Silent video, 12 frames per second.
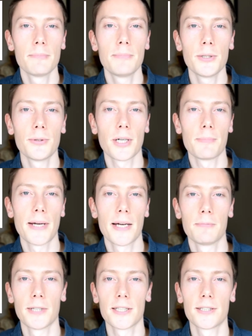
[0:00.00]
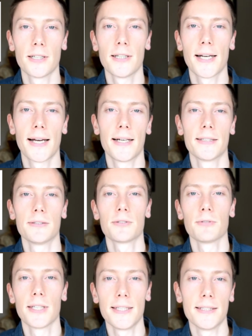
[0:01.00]
build up air pressure and
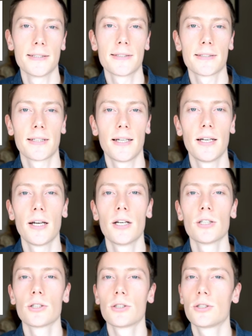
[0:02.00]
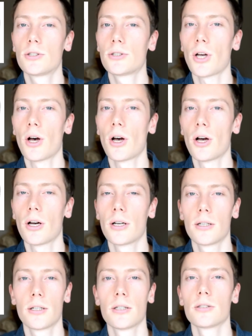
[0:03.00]
release. T,
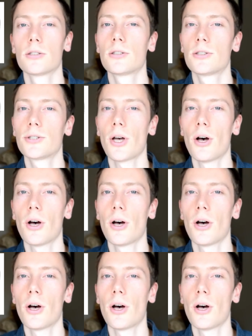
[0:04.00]
t.